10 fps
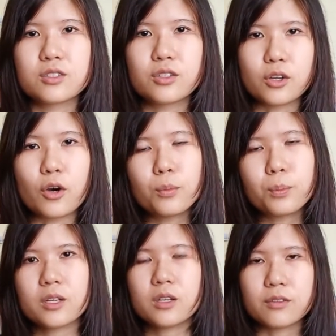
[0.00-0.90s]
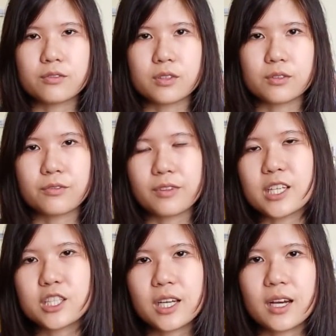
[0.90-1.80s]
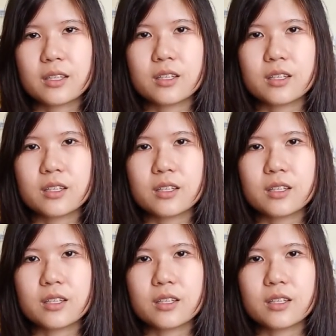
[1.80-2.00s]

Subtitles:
So the whole point of the flashcard